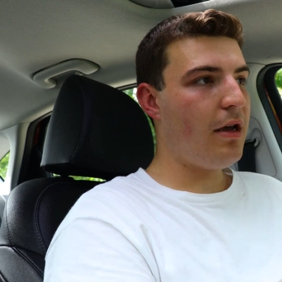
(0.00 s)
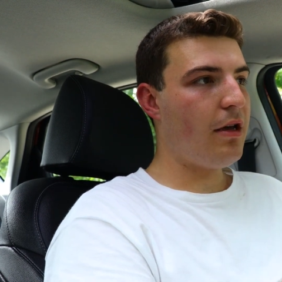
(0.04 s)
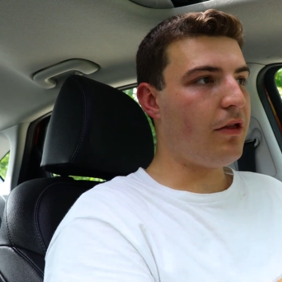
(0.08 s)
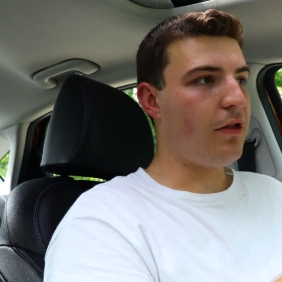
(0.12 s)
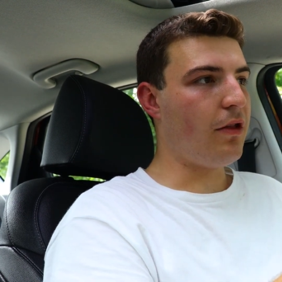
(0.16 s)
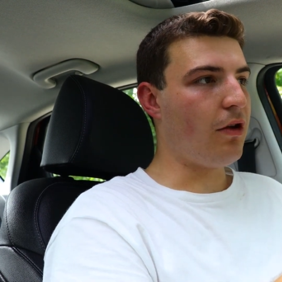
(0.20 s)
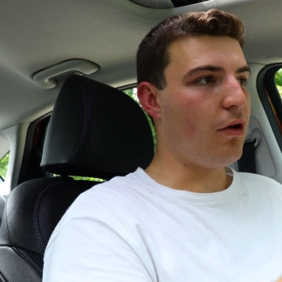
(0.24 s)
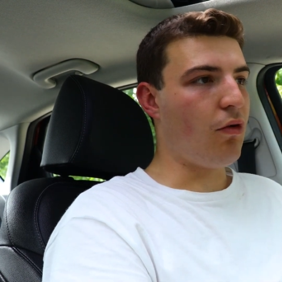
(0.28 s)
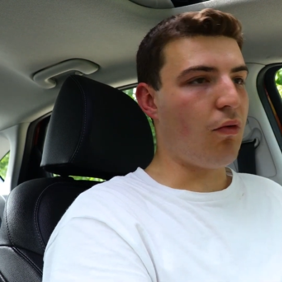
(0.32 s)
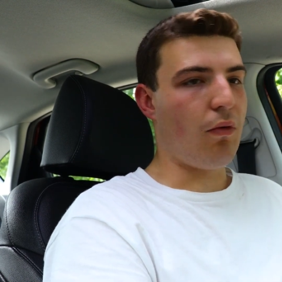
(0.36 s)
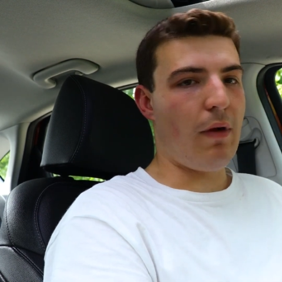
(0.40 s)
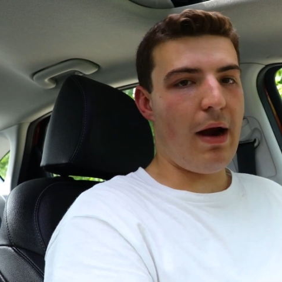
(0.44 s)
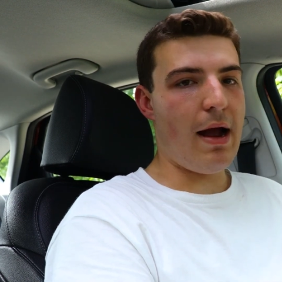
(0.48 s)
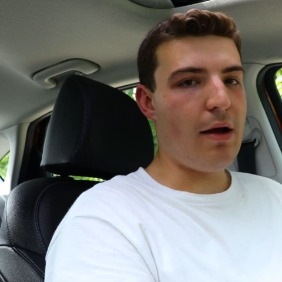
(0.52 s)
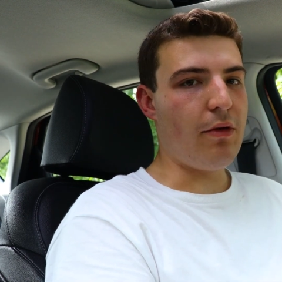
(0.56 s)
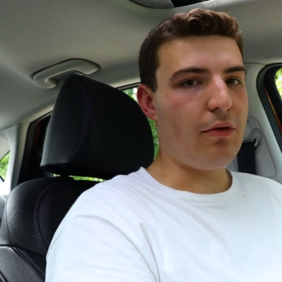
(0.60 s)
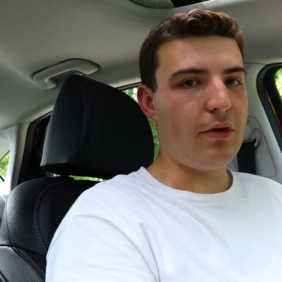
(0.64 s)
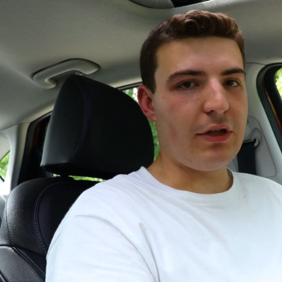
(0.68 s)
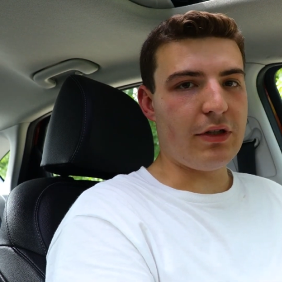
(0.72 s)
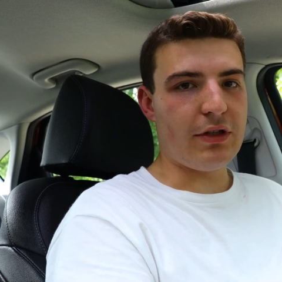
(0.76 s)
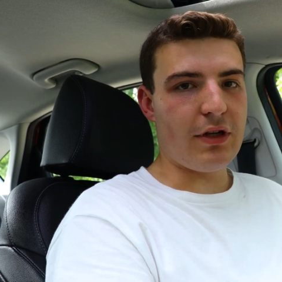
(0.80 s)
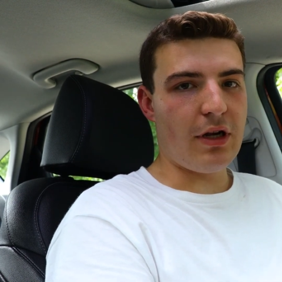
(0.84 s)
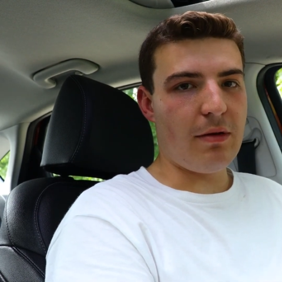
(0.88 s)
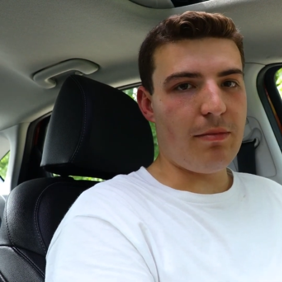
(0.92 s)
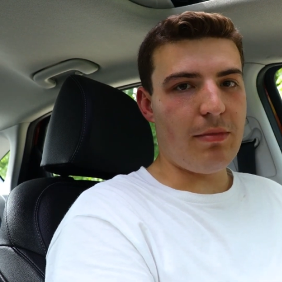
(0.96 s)
the
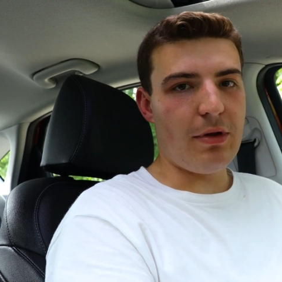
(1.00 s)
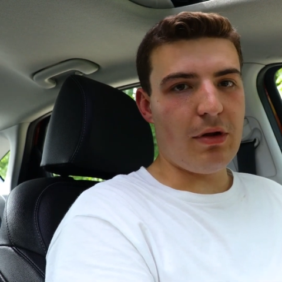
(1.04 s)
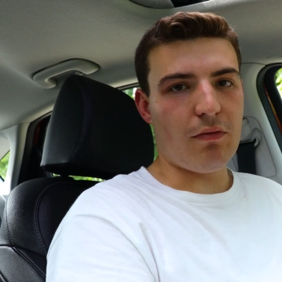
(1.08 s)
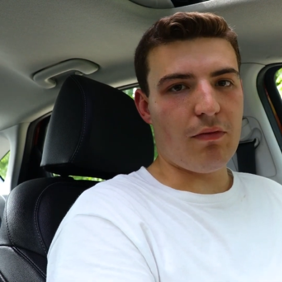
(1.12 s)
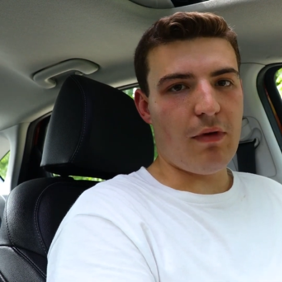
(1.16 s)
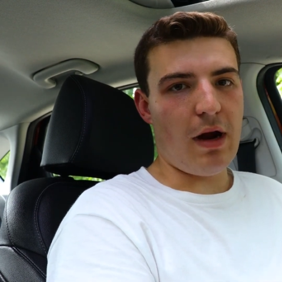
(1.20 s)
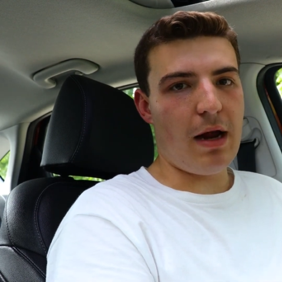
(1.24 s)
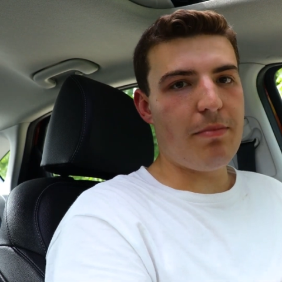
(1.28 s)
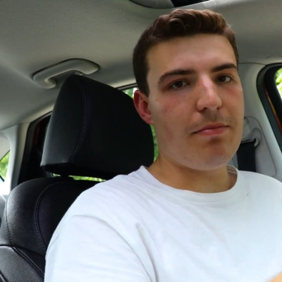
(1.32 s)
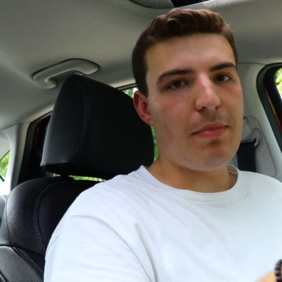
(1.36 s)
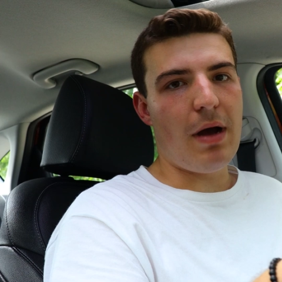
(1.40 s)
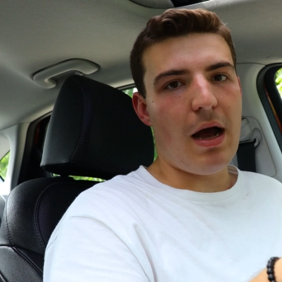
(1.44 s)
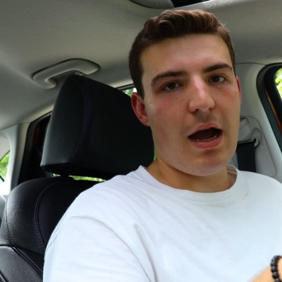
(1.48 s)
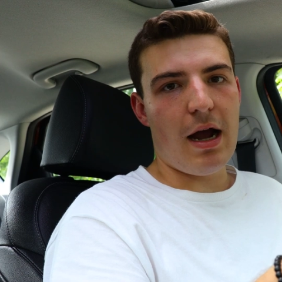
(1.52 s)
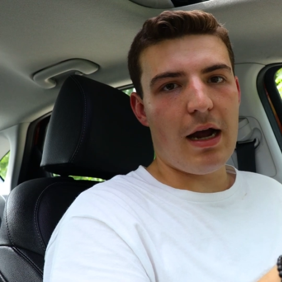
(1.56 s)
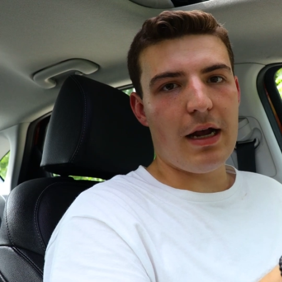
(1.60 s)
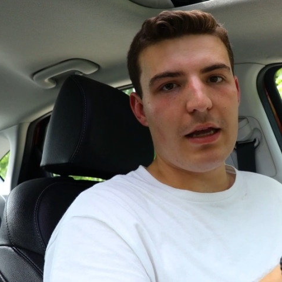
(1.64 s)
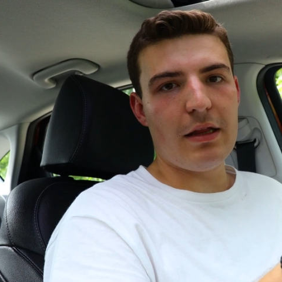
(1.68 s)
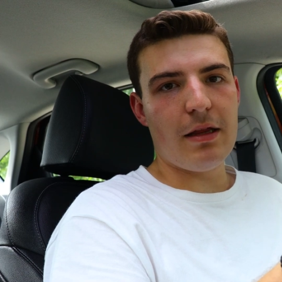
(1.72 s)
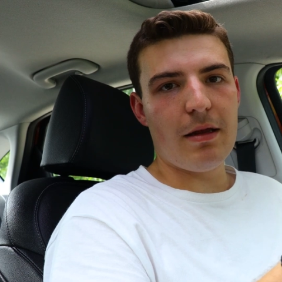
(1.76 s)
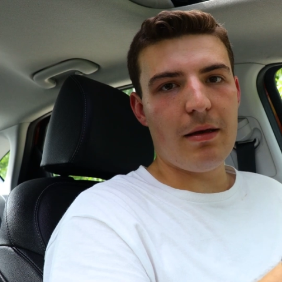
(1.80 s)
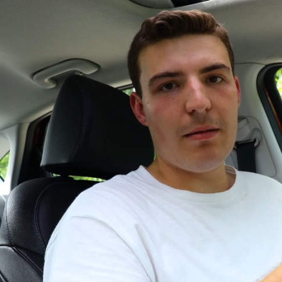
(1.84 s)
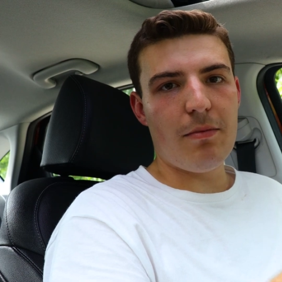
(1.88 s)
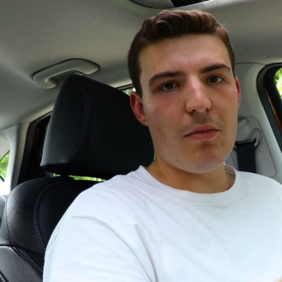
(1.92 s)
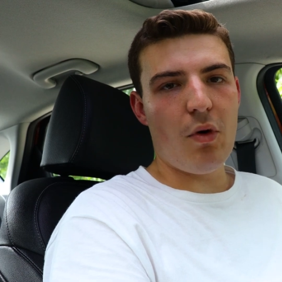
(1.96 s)
ground is going to be right
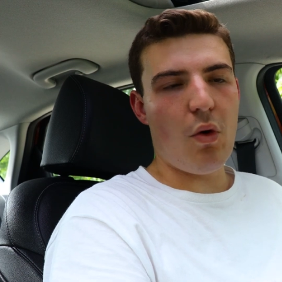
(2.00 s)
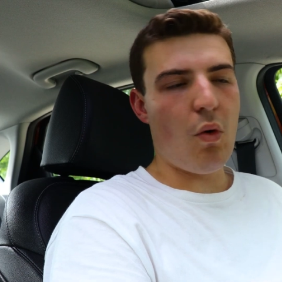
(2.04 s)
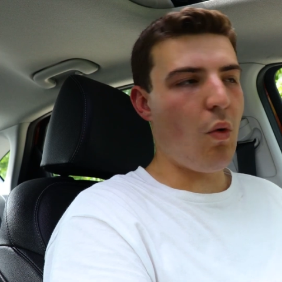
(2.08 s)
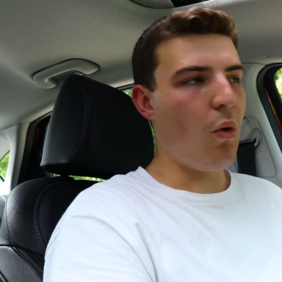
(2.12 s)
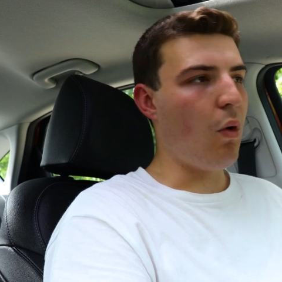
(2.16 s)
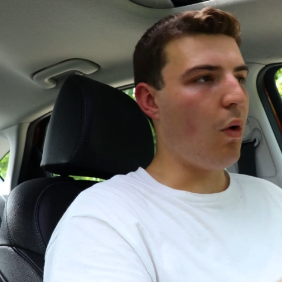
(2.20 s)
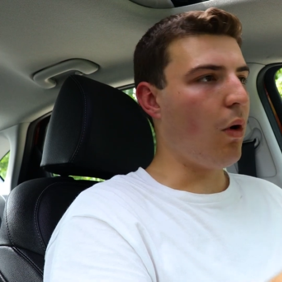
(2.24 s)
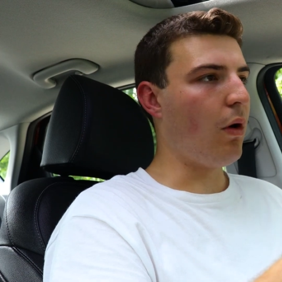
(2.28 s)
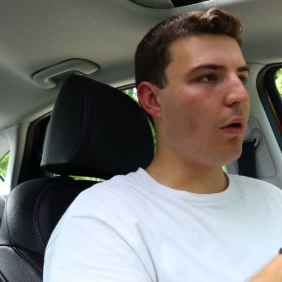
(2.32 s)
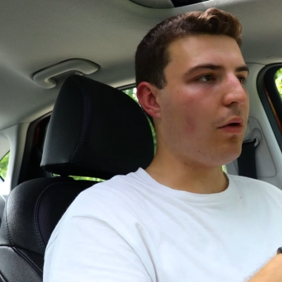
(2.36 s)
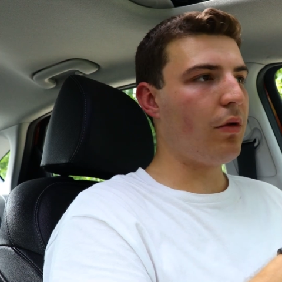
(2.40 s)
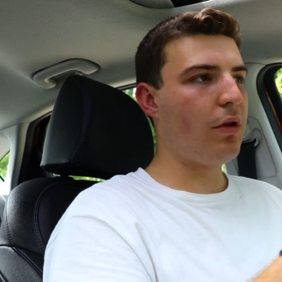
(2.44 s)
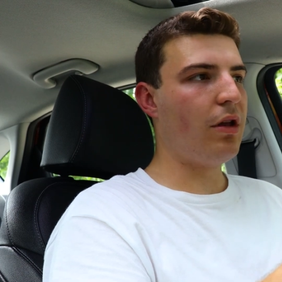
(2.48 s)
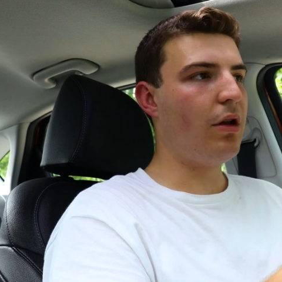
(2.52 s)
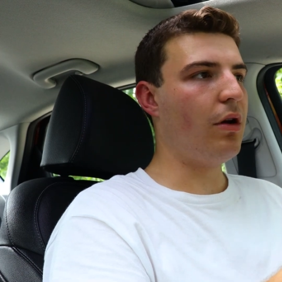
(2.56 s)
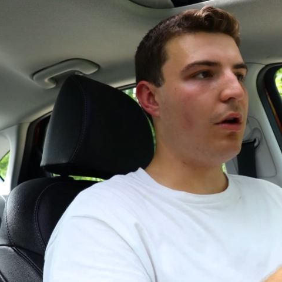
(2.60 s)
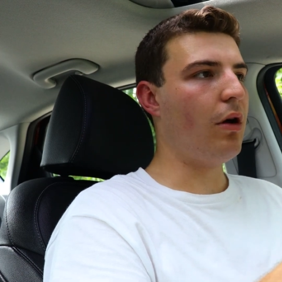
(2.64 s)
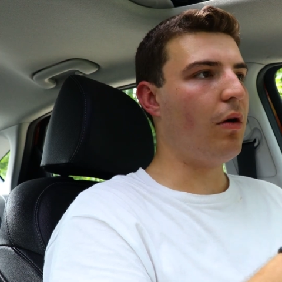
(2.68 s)
behind them, or